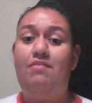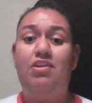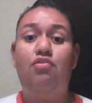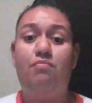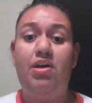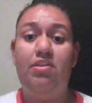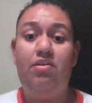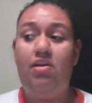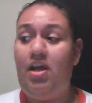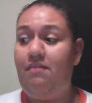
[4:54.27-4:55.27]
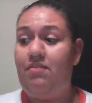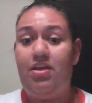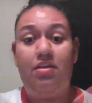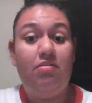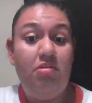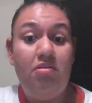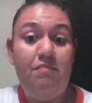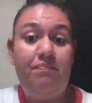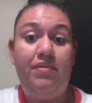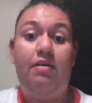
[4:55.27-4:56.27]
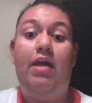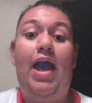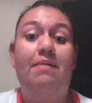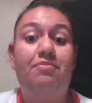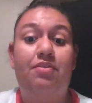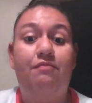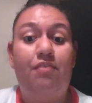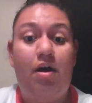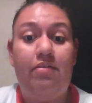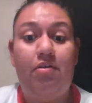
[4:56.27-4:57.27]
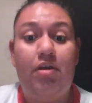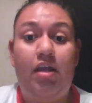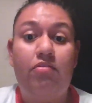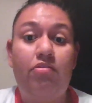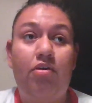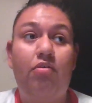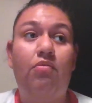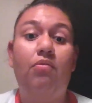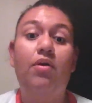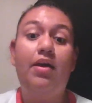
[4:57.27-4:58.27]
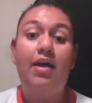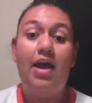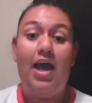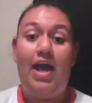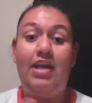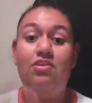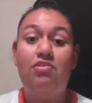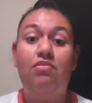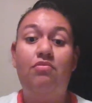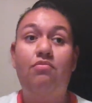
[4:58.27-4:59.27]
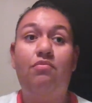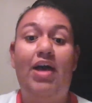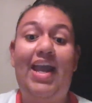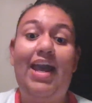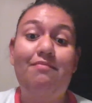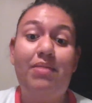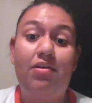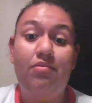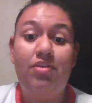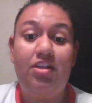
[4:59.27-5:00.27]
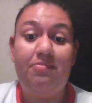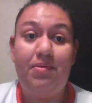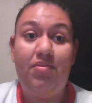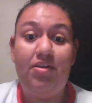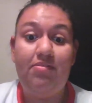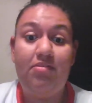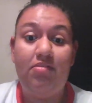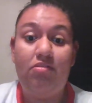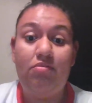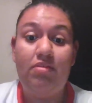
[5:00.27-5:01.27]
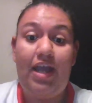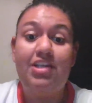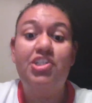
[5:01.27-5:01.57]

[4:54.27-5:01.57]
no mother, having an absent father. And so I know I have my own experiences that